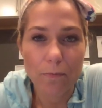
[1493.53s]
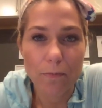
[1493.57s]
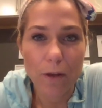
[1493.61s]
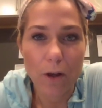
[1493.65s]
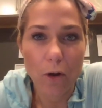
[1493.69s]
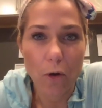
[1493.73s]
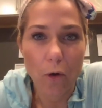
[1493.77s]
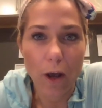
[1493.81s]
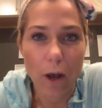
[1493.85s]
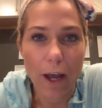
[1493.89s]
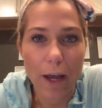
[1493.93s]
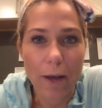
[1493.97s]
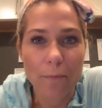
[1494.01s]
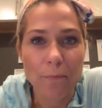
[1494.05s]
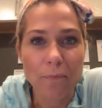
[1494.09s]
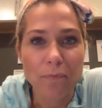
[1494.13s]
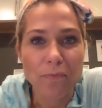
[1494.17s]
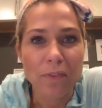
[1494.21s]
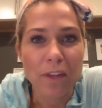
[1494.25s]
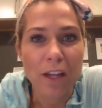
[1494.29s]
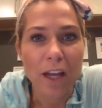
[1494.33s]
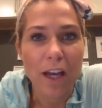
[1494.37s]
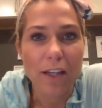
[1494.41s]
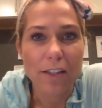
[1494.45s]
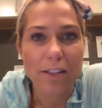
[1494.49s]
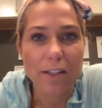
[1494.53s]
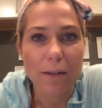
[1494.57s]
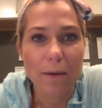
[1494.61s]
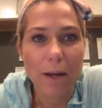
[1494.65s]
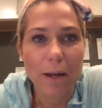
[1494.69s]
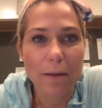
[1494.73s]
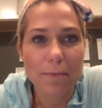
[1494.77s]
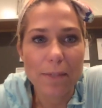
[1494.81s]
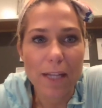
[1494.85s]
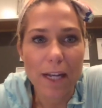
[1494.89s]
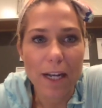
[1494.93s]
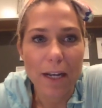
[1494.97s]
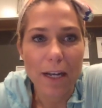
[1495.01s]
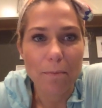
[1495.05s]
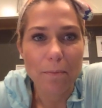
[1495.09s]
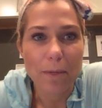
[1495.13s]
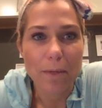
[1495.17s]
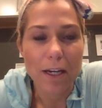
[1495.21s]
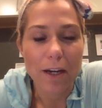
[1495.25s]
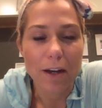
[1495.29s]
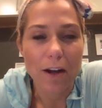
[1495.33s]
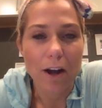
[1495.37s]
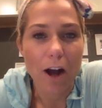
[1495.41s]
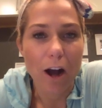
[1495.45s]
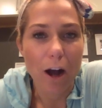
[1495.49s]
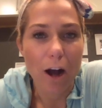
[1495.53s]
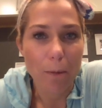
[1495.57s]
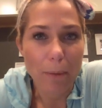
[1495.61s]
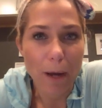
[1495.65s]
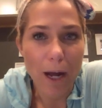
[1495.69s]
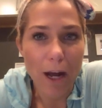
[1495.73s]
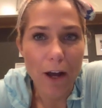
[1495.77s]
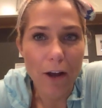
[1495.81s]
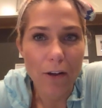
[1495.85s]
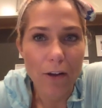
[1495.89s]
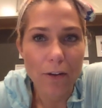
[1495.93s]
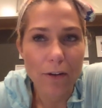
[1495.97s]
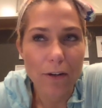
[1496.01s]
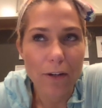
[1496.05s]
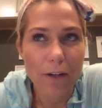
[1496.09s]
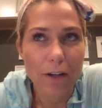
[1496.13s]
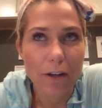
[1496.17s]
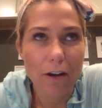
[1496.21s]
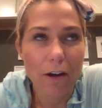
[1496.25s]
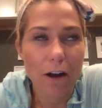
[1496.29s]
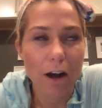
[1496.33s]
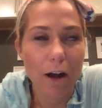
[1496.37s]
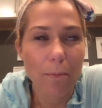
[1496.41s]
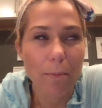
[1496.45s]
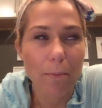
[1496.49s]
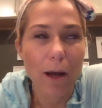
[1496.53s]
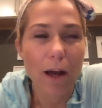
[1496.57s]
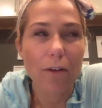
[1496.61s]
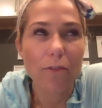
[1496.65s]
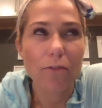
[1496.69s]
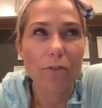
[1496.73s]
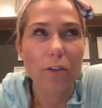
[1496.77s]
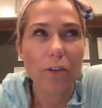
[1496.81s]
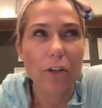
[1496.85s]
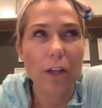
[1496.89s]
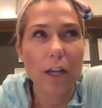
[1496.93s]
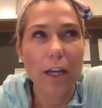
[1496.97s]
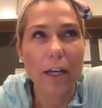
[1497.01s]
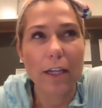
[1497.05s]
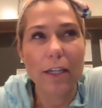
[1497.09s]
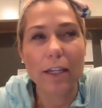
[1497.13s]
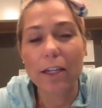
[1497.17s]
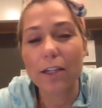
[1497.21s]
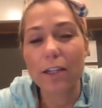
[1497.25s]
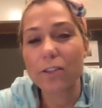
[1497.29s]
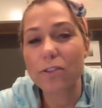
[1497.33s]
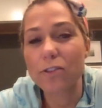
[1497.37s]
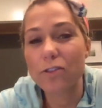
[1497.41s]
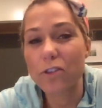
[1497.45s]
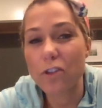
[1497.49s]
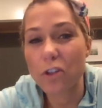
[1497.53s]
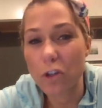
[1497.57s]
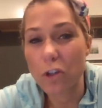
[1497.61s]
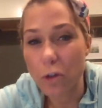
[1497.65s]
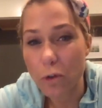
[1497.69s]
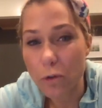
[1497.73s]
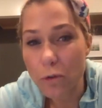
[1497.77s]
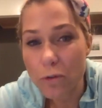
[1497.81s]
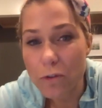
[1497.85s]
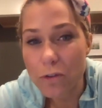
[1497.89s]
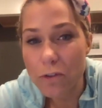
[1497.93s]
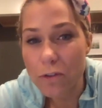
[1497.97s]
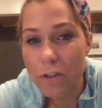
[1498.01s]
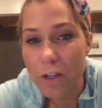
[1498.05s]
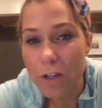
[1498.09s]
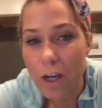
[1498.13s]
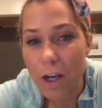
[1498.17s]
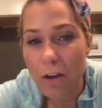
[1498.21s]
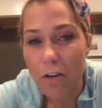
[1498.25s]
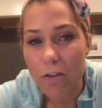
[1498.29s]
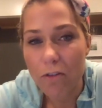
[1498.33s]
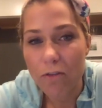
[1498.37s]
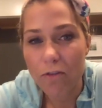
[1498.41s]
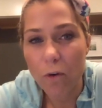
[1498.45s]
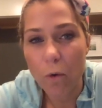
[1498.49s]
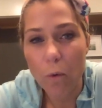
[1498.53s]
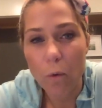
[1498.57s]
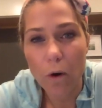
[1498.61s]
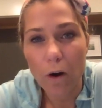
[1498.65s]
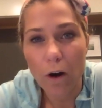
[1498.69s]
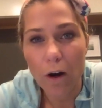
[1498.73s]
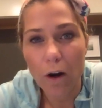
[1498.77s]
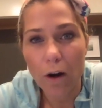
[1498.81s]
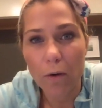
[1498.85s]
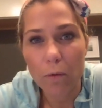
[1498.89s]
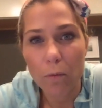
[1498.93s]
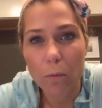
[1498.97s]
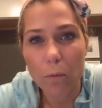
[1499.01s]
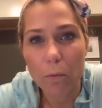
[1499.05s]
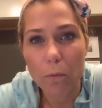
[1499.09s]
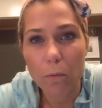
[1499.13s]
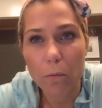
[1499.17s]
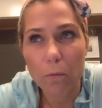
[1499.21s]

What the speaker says: Okay. Sometimes that can be a cop out for like an excuse for